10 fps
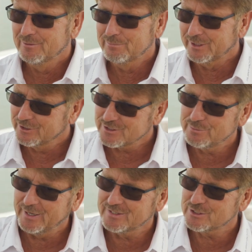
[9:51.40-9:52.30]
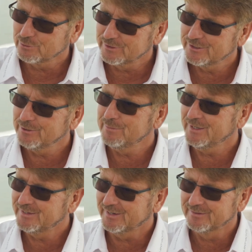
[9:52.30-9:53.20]
because we had stored it on
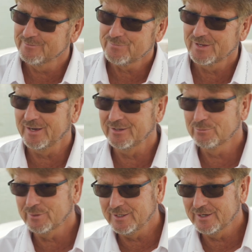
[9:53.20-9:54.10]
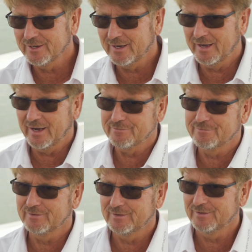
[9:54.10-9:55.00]
Monday. And we have